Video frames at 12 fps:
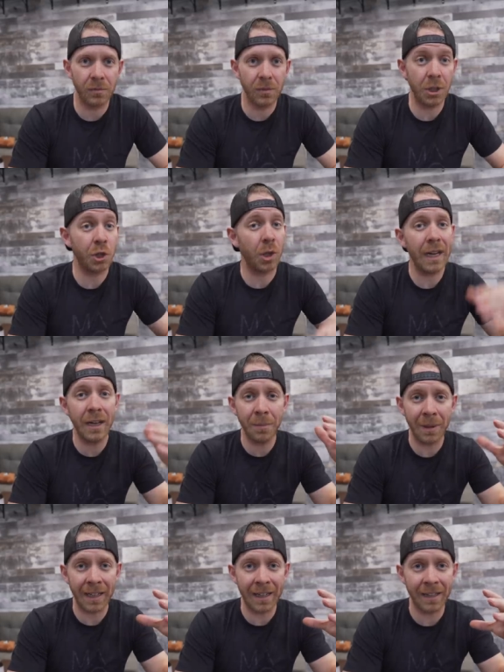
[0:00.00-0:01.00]
The training
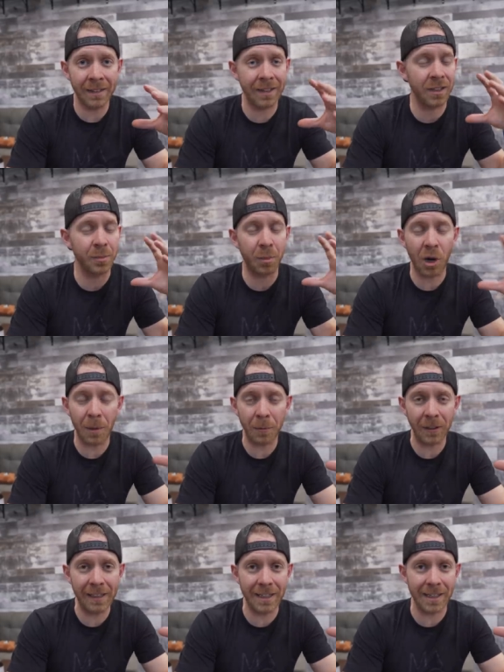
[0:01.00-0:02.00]
plan that is
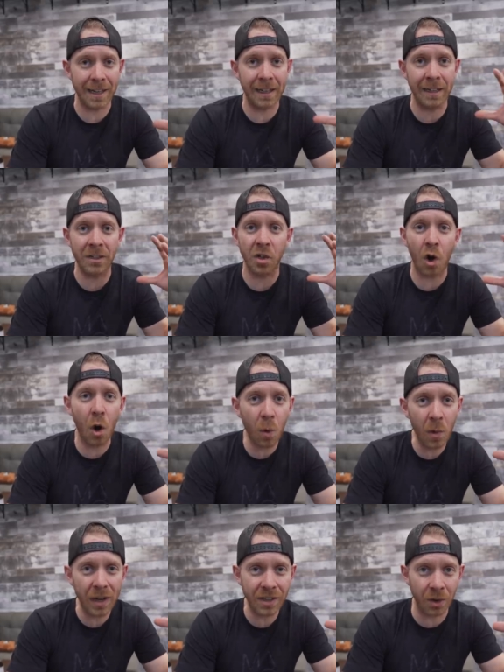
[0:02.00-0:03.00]
properly designed is
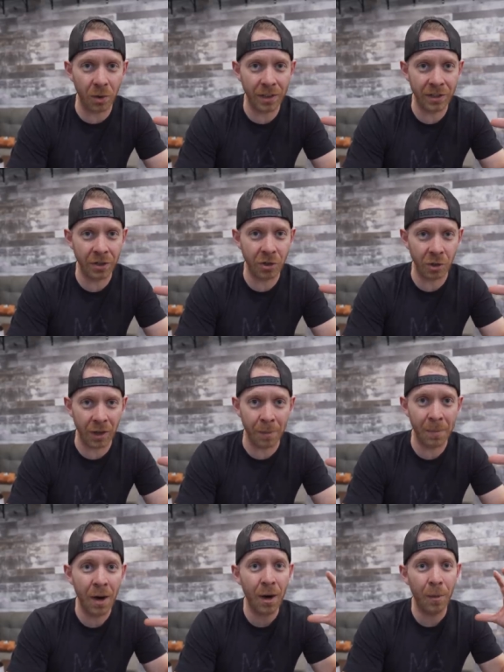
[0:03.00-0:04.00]
always going to
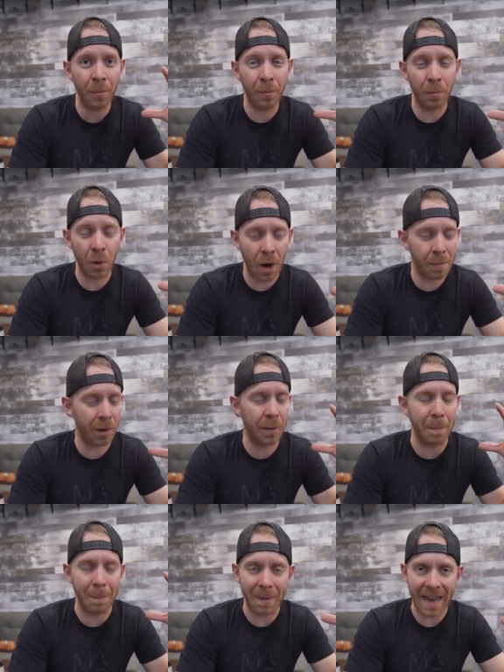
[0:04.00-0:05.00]
trump proper
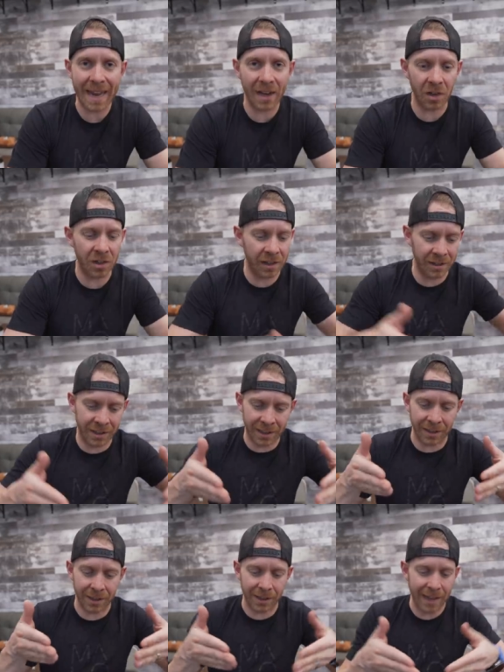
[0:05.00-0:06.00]
bang on
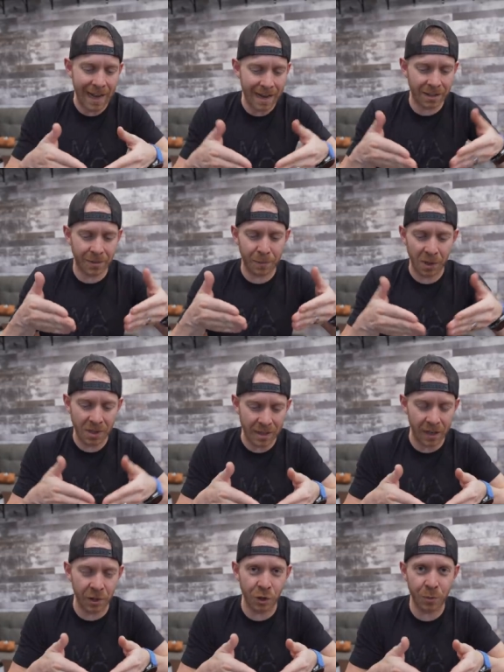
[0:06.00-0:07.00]
to the last
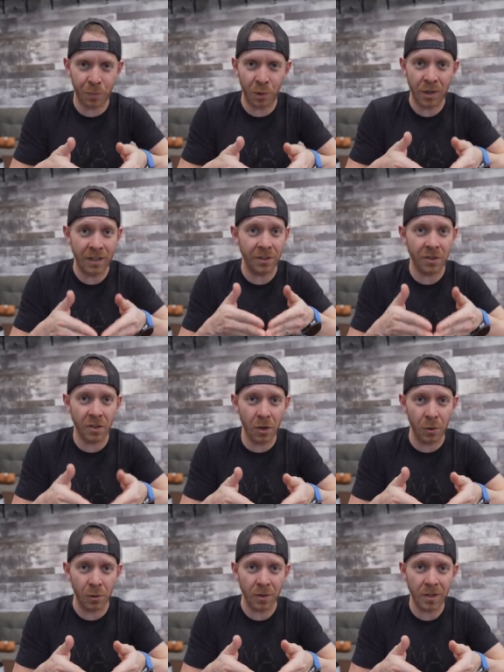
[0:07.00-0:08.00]
percentage point
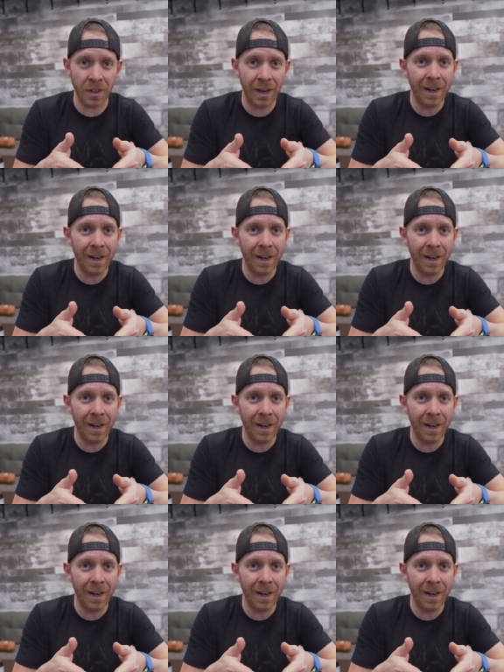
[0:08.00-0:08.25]
zones.